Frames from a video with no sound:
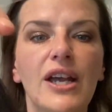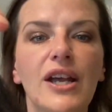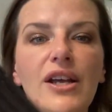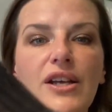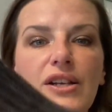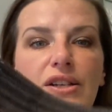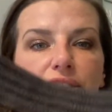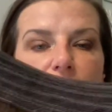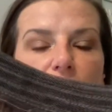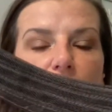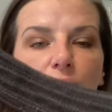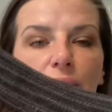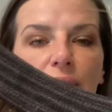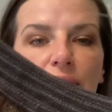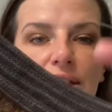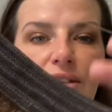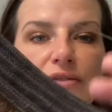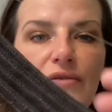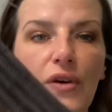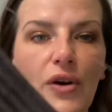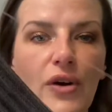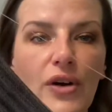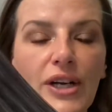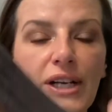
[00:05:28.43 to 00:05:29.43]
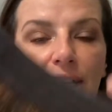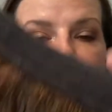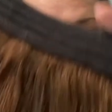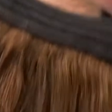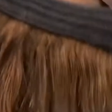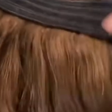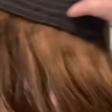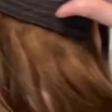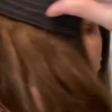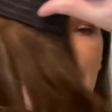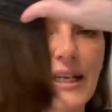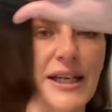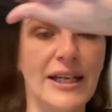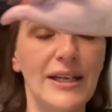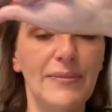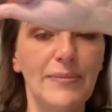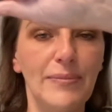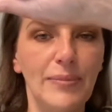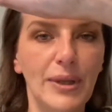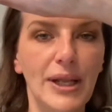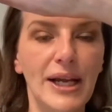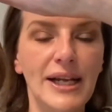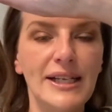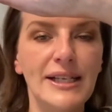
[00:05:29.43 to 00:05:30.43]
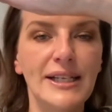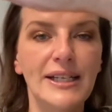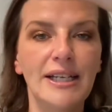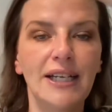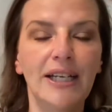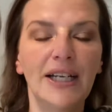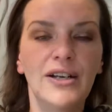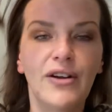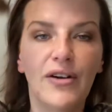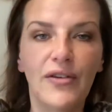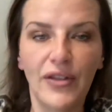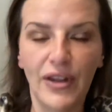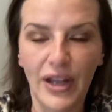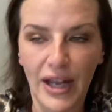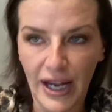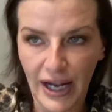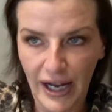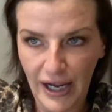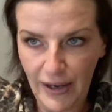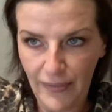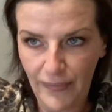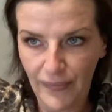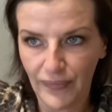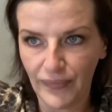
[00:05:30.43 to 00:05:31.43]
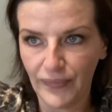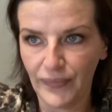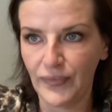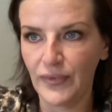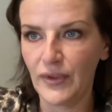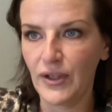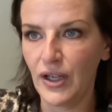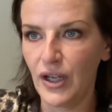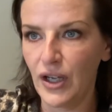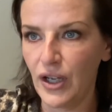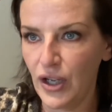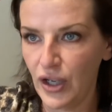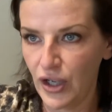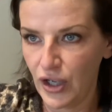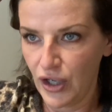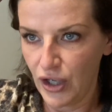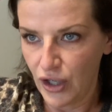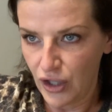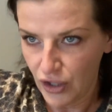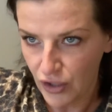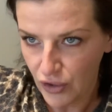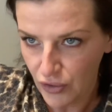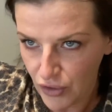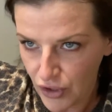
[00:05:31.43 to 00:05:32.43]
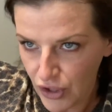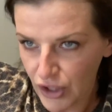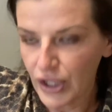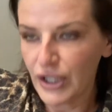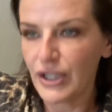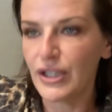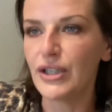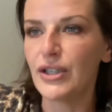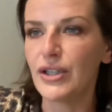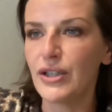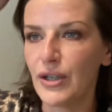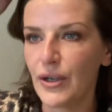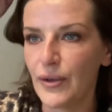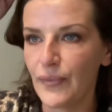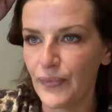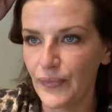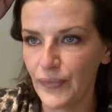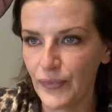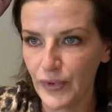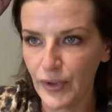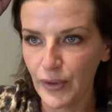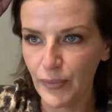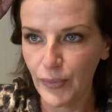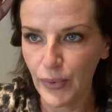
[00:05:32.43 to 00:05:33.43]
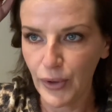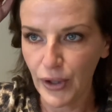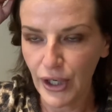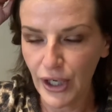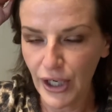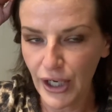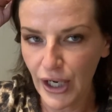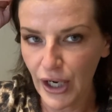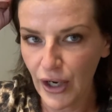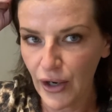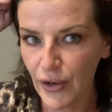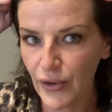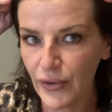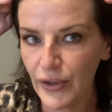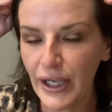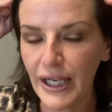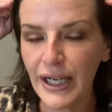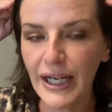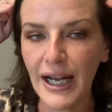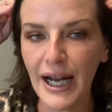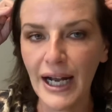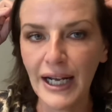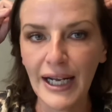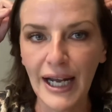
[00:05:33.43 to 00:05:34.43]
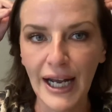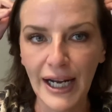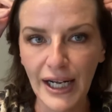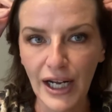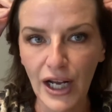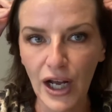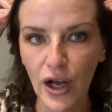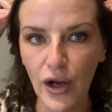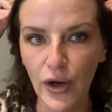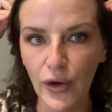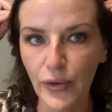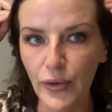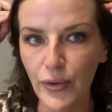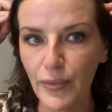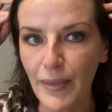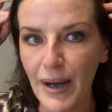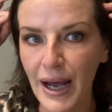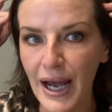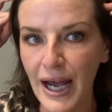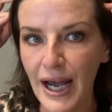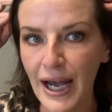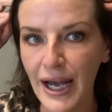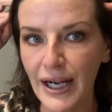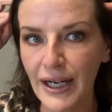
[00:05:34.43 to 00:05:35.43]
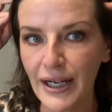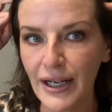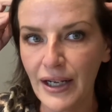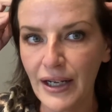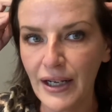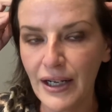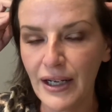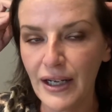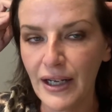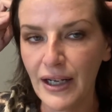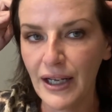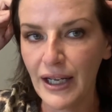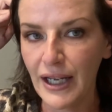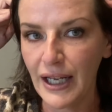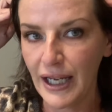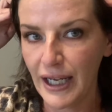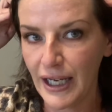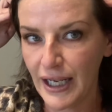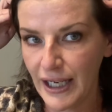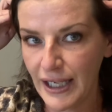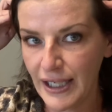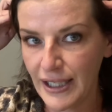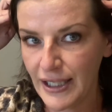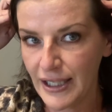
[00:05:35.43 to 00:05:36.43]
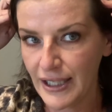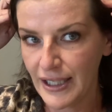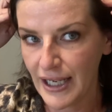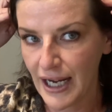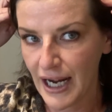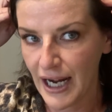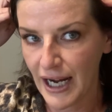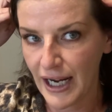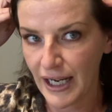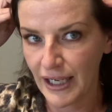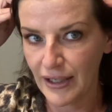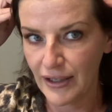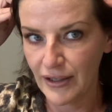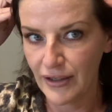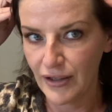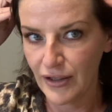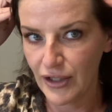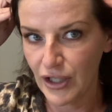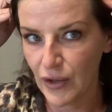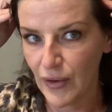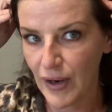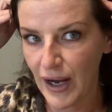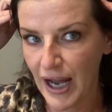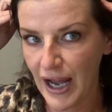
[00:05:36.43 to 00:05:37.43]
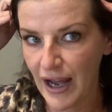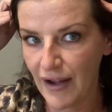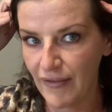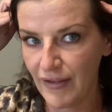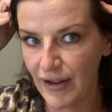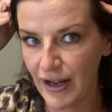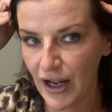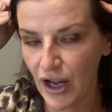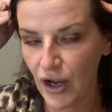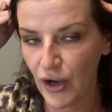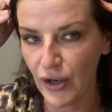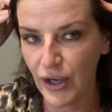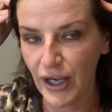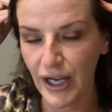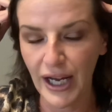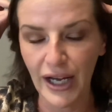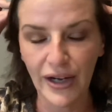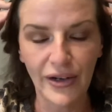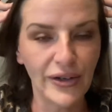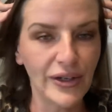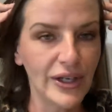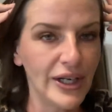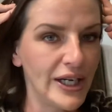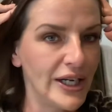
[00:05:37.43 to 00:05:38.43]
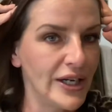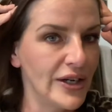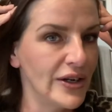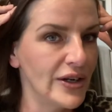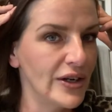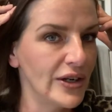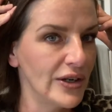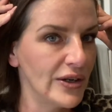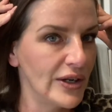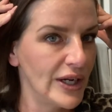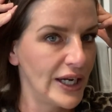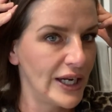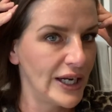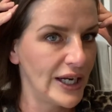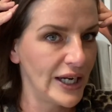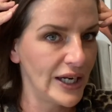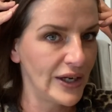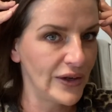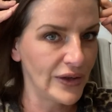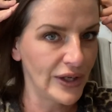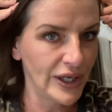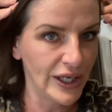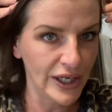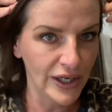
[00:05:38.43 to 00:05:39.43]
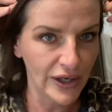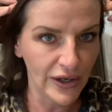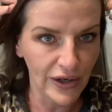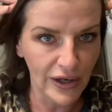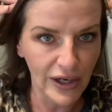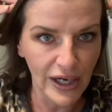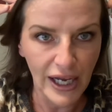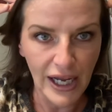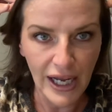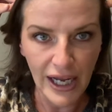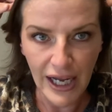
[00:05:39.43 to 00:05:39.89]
So as far as placing it on the head, you just put it on, and I kind of hold mine at each side. So I have it held here and held here.